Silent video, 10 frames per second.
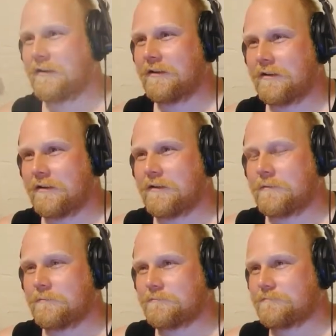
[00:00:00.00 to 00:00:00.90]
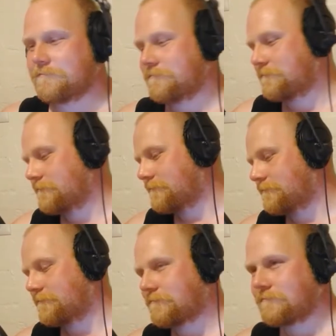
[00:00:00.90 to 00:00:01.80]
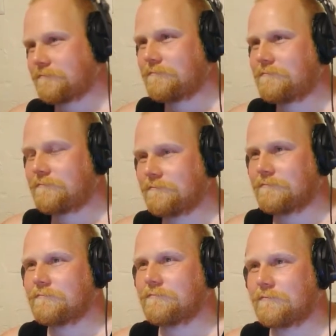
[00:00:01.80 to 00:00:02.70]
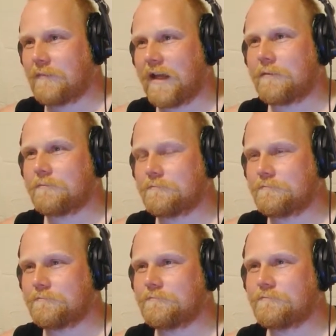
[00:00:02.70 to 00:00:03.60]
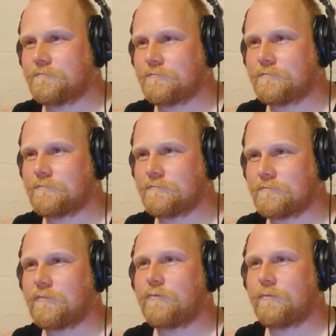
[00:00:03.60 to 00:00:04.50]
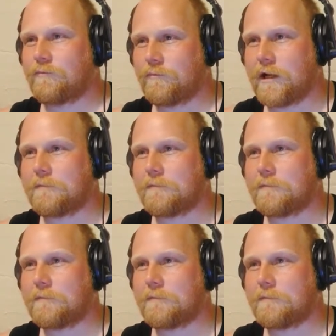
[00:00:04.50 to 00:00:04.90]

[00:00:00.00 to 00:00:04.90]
No words are spoken by the person on screen.